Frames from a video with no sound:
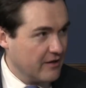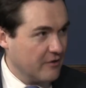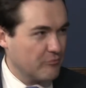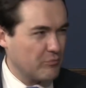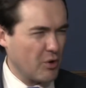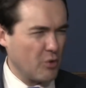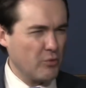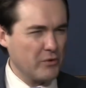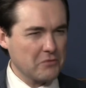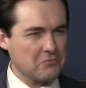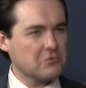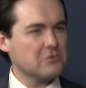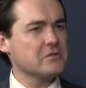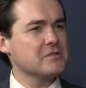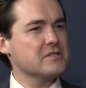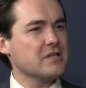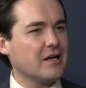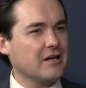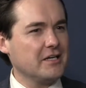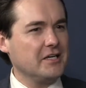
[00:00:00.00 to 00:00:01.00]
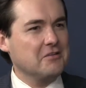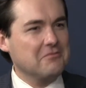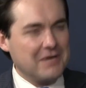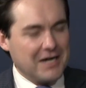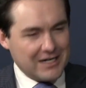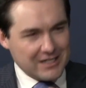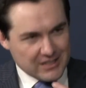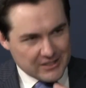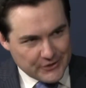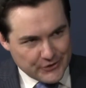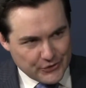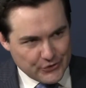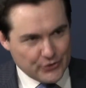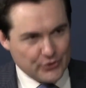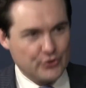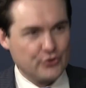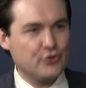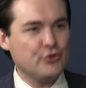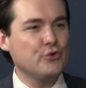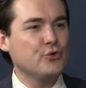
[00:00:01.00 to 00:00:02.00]
but when we're talking about
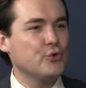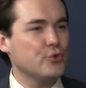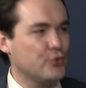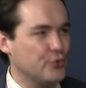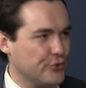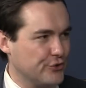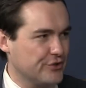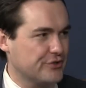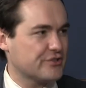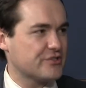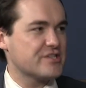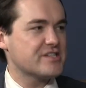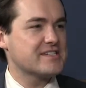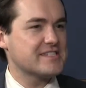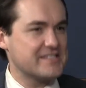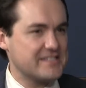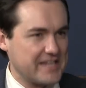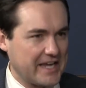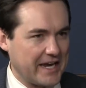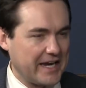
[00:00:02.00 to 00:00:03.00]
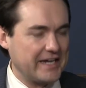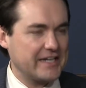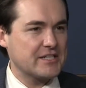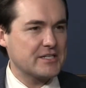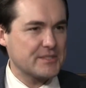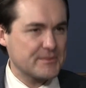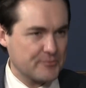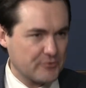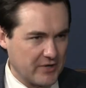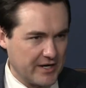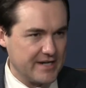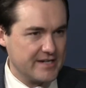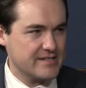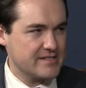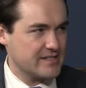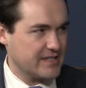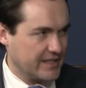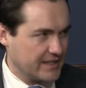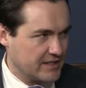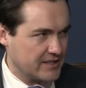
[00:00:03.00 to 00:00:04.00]
huge sustained price
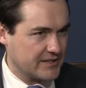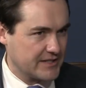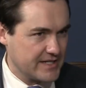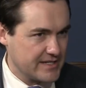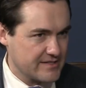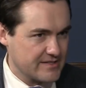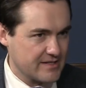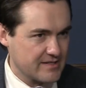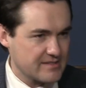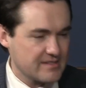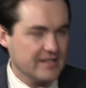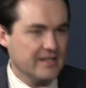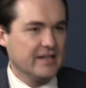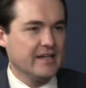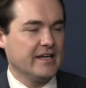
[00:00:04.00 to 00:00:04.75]
increases,